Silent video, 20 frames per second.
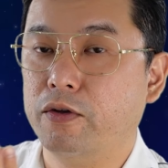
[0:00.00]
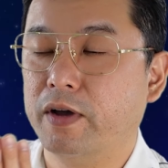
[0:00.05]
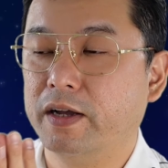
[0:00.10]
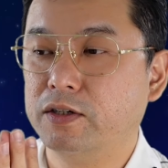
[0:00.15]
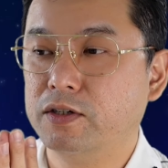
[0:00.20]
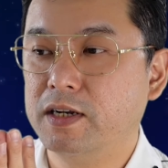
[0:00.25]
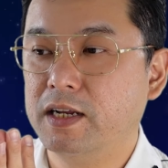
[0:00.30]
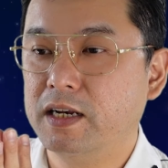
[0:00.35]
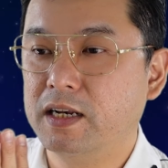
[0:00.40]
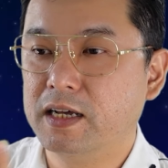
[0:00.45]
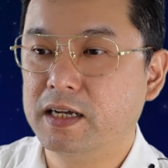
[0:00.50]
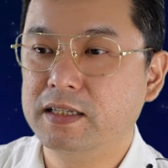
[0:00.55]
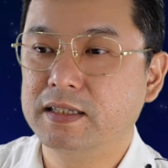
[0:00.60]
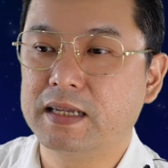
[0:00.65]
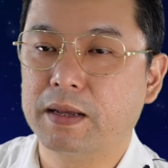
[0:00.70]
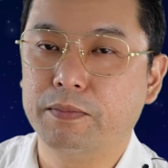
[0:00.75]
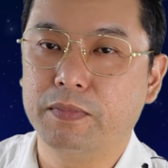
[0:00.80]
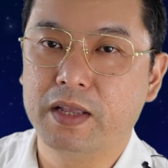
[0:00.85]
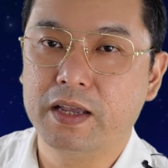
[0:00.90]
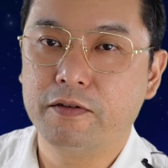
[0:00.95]
you actually learn
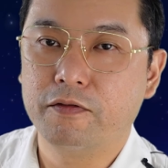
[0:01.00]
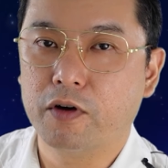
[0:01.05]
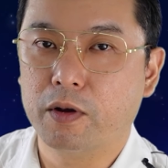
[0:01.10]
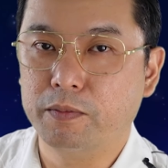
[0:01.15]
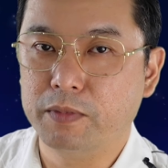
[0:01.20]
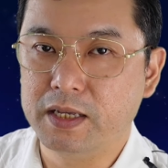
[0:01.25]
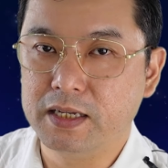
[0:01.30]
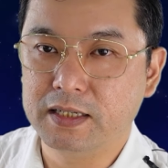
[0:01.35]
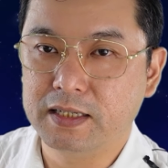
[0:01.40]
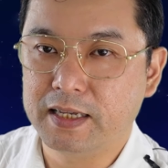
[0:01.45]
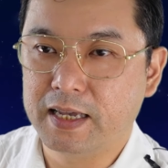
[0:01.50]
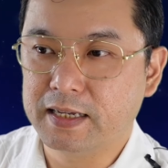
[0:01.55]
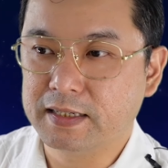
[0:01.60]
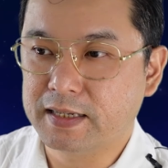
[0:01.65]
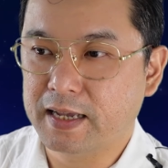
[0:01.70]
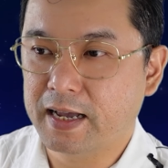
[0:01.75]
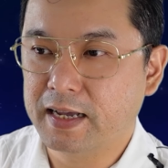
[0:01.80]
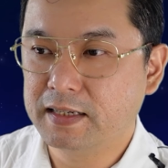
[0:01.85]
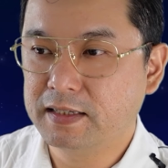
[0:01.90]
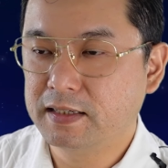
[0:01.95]
something from this
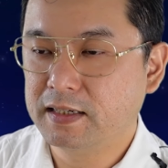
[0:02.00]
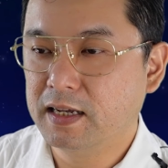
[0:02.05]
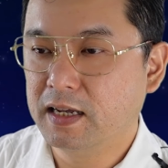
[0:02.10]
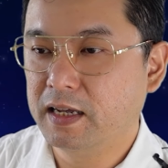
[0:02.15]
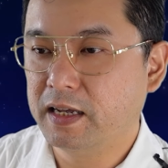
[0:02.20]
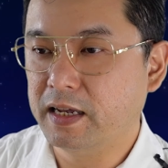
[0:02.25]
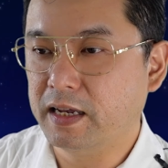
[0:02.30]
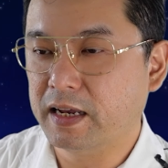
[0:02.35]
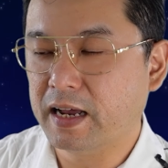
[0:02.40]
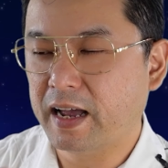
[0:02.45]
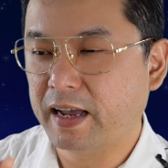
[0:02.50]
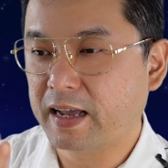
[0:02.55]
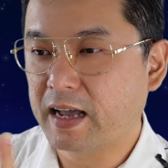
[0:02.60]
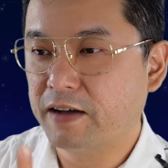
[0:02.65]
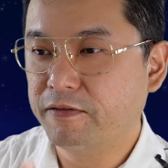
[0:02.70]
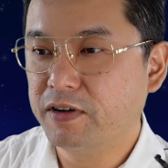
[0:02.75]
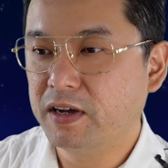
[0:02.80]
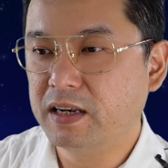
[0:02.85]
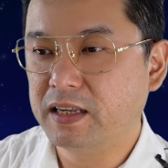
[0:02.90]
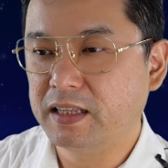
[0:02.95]
CSS. I cover a